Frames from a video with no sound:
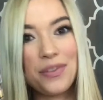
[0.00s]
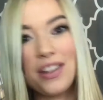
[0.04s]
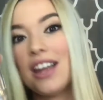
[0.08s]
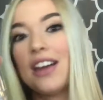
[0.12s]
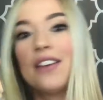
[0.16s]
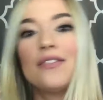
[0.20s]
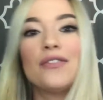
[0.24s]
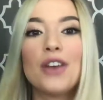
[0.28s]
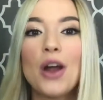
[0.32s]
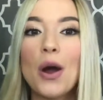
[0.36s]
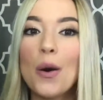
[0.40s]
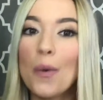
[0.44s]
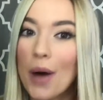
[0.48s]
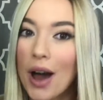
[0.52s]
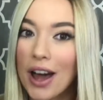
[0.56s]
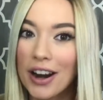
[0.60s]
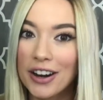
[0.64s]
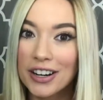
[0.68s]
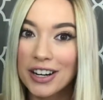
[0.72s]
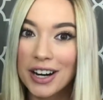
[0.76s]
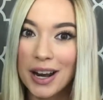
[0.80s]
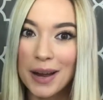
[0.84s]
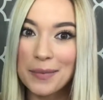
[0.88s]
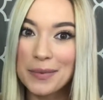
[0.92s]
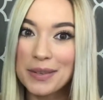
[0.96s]
If no
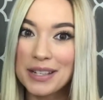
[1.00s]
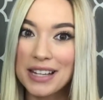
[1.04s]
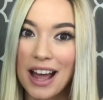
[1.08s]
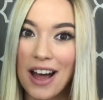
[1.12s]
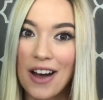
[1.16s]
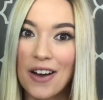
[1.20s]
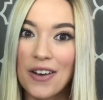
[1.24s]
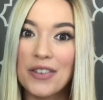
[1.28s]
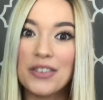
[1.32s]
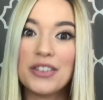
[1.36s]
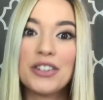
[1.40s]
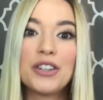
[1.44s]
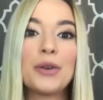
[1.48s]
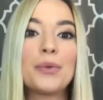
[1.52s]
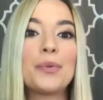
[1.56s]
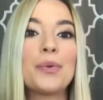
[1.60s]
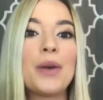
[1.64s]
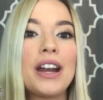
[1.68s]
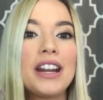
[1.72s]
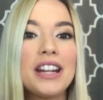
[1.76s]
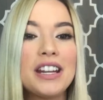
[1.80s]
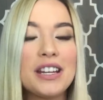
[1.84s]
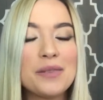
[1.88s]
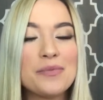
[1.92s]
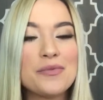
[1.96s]
water comes out, you're
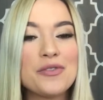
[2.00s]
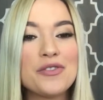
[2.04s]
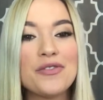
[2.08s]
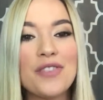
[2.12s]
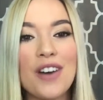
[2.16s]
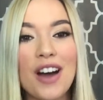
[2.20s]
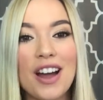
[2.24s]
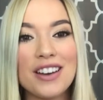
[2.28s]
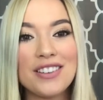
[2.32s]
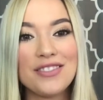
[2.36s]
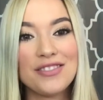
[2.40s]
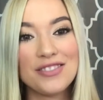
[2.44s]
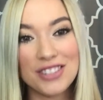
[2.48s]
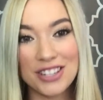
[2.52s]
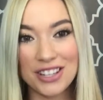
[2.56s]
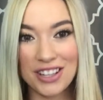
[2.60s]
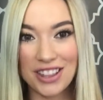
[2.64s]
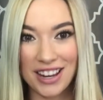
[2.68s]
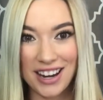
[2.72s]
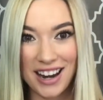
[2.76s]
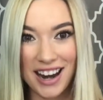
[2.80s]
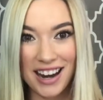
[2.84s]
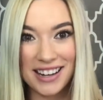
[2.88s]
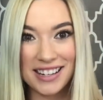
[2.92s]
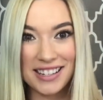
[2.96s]
ready to move on to
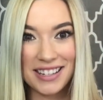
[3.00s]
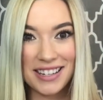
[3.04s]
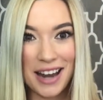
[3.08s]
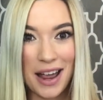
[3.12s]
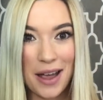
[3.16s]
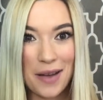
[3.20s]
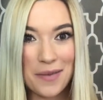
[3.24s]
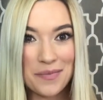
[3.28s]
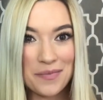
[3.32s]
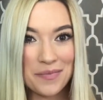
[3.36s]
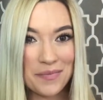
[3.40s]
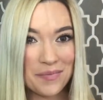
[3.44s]
the next step.